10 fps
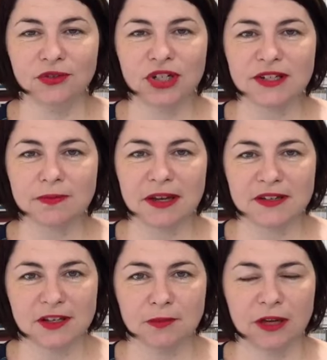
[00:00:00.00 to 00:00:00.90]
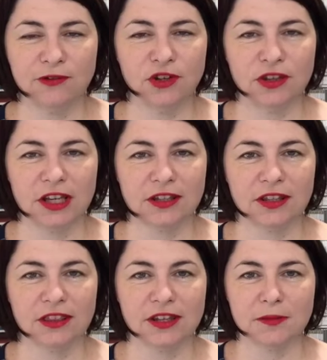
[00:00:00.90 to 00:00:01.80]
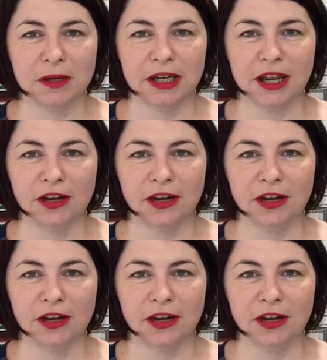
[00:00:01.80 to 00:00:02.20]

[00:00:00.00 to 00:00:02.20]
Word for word: just message me if you think that there's been an